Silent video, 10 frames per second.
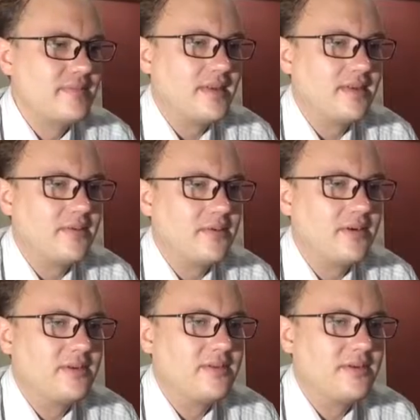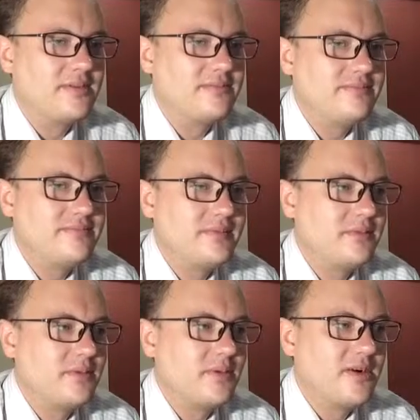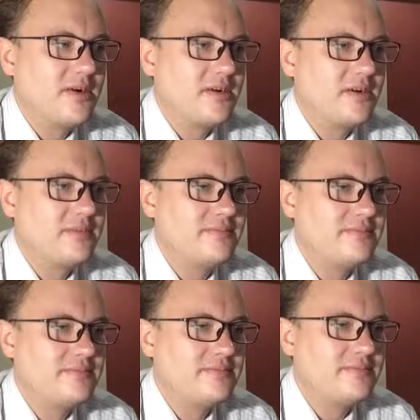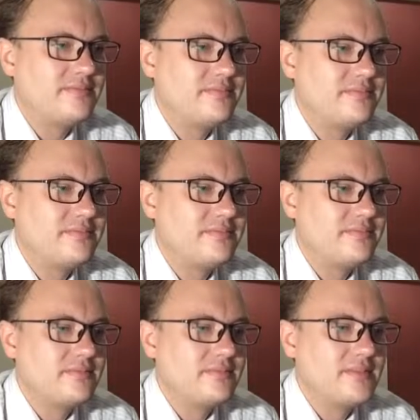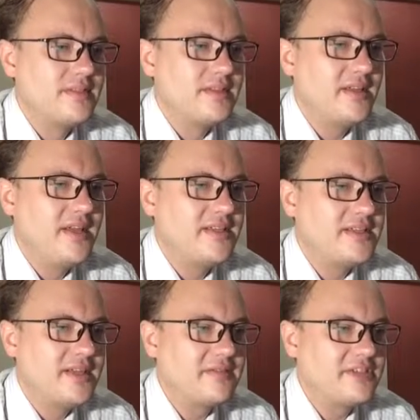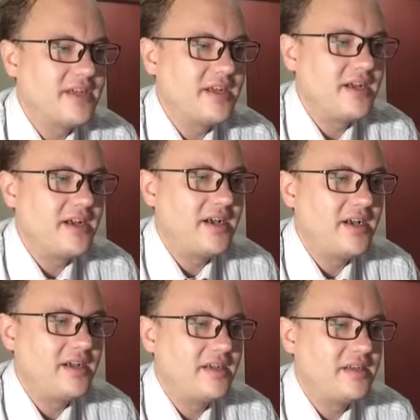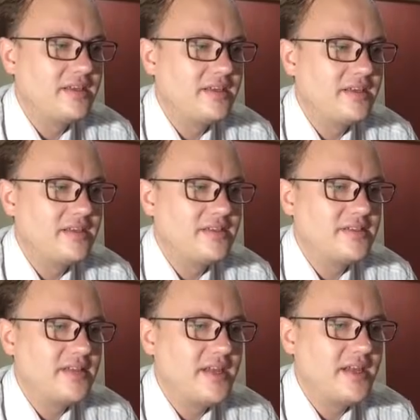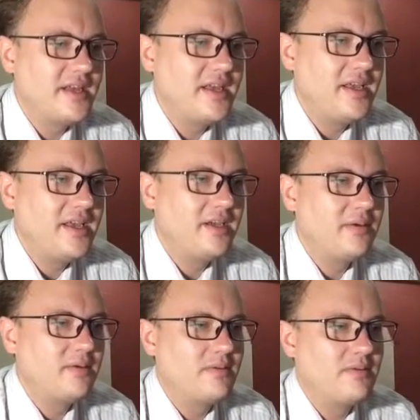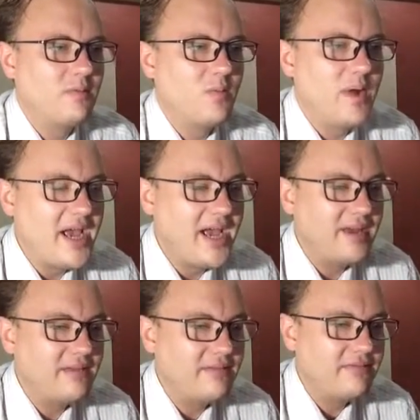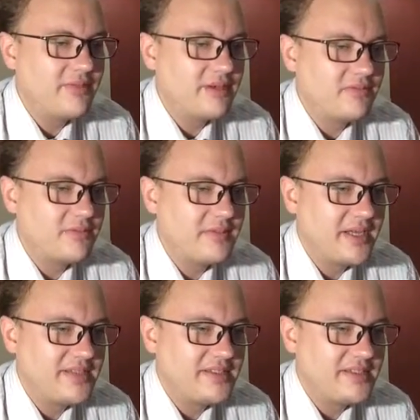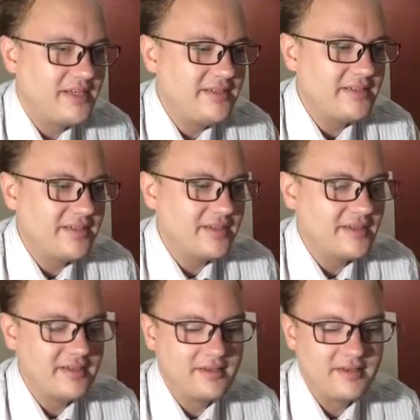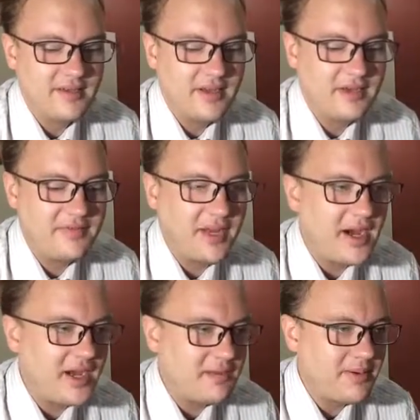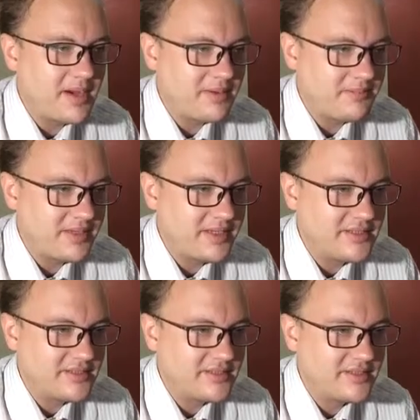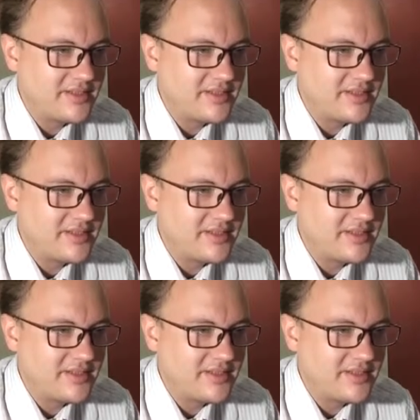have the wrong one. Wrong. This latest out of Shanghai is that a rat fell from a ceiling of a hot pot place